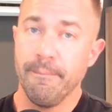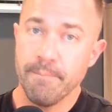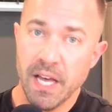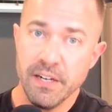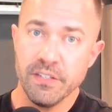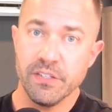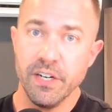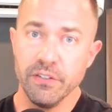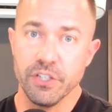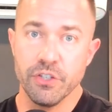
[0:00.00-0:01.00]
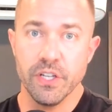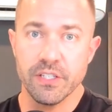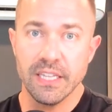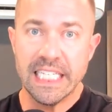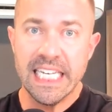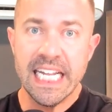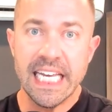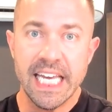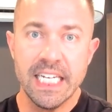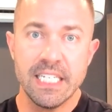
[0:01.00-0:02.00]
Not necessarily. It's leaning
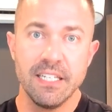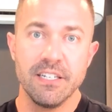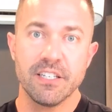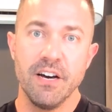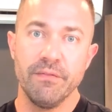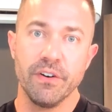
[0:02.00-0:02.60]
into the discomfort.